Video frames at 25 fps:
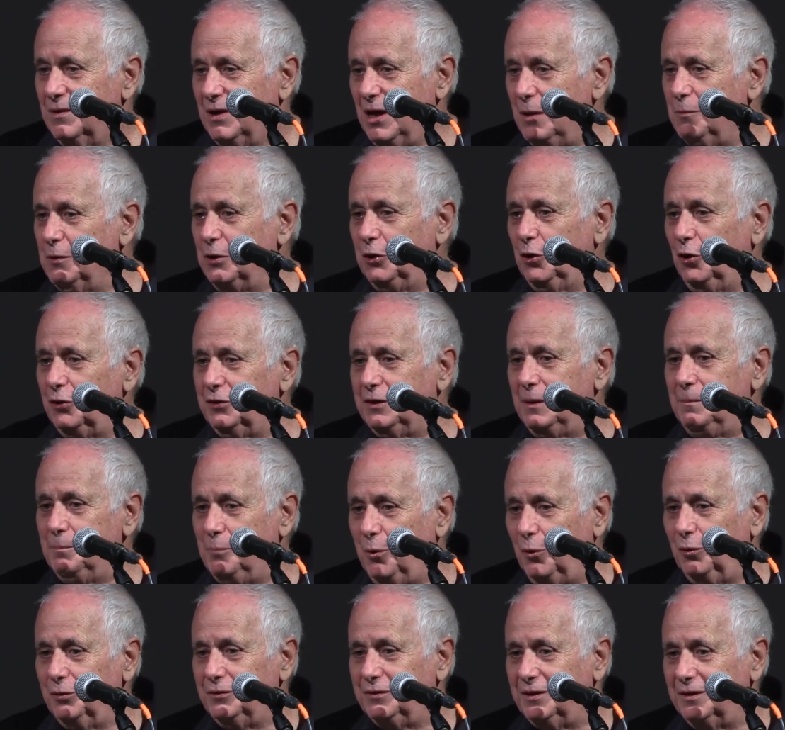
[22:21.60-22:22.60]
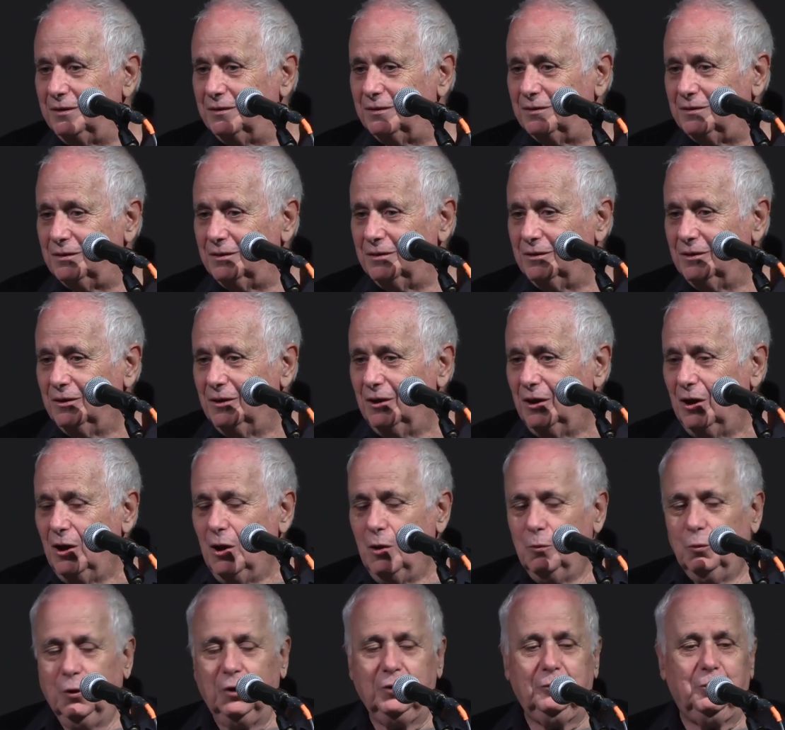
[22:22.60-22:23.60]
They were not important.
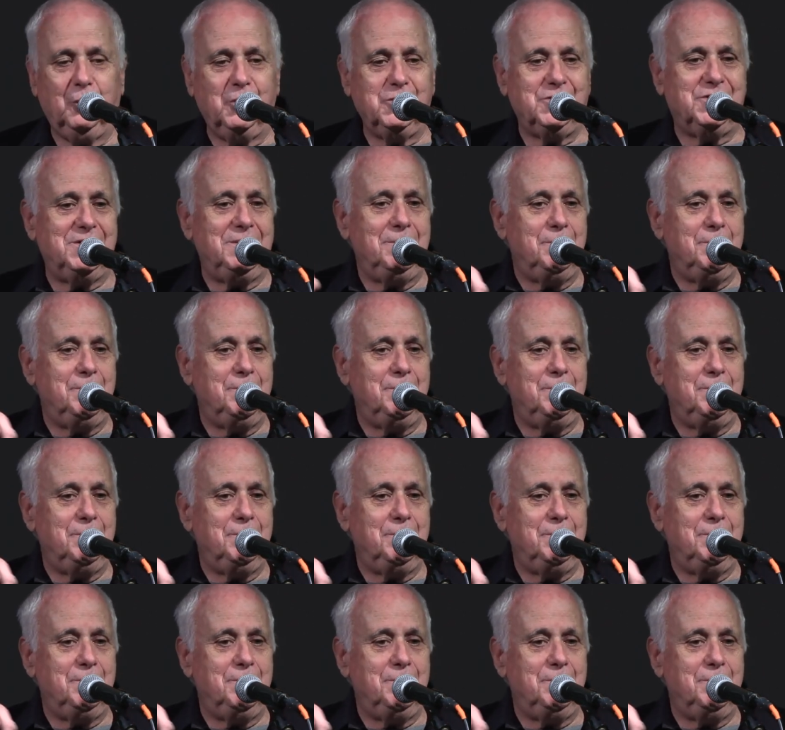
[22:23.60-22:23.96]
What was